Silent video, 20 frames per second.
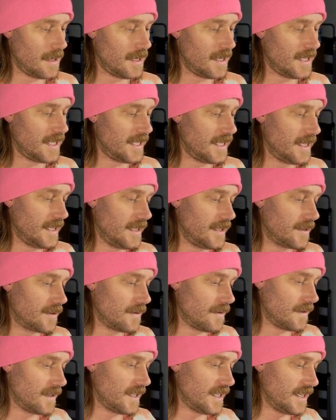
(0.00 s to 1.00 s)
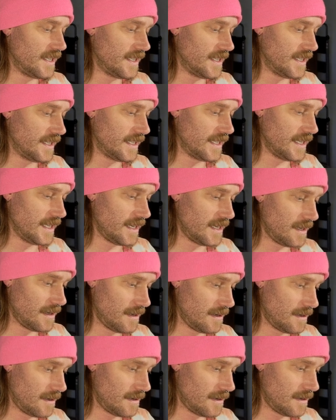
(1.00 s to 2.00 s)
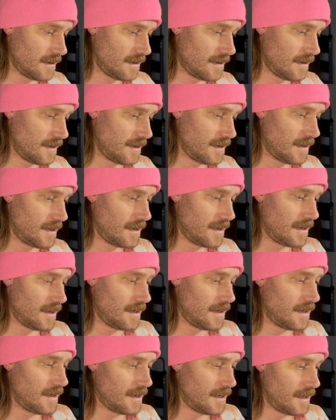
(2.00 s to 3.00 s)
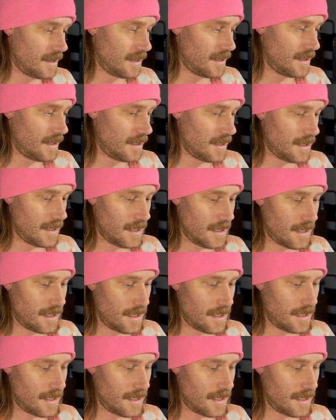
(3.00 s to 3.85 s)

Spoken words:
This goes in there, and then